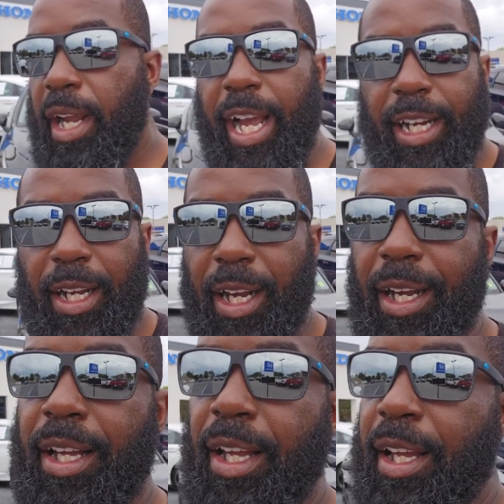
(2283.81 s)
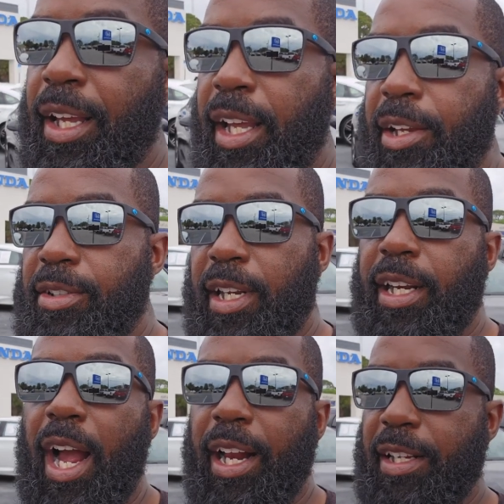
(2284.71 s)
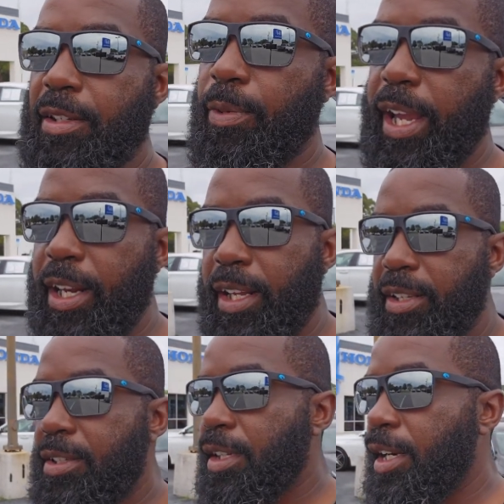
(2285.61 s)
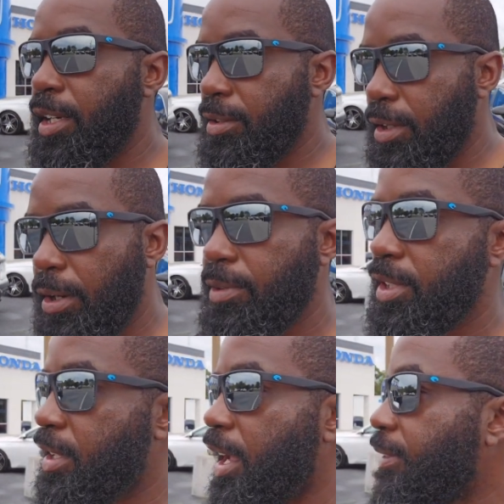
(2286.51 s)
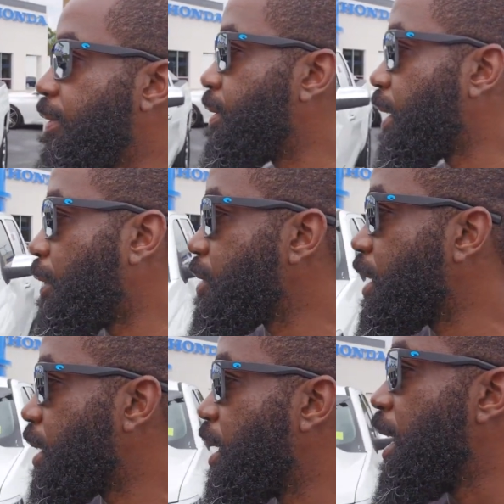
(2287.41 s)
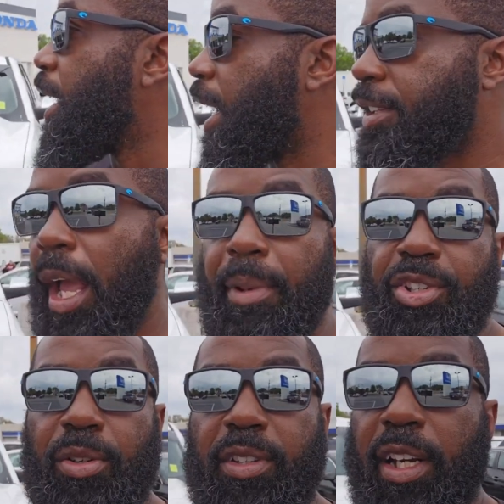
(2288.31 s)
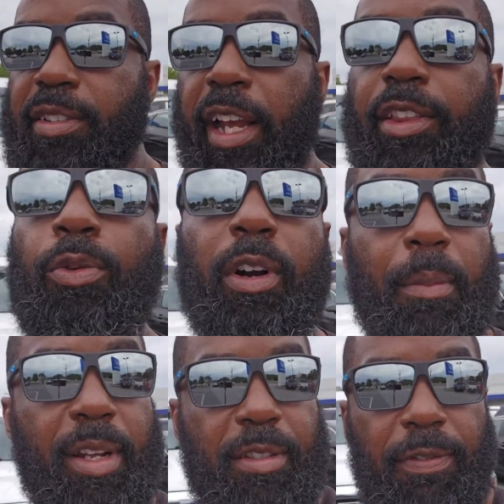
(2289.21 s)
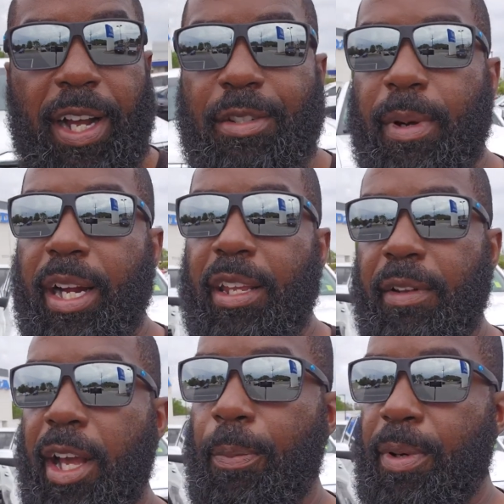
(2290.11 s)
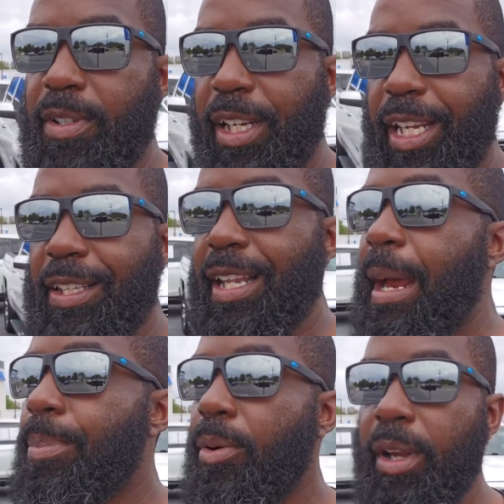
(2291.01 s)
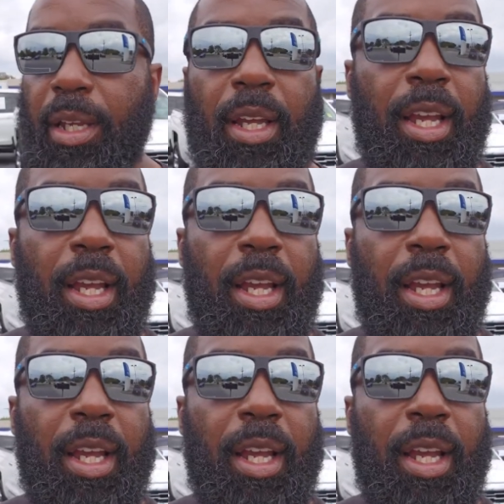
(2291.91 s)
And uh, he was like, nah, that's the way it is. And then, you know, we just left. That was it. I mean, shoot, it took us like 20 minutes to find somebody to even help us to get to that point.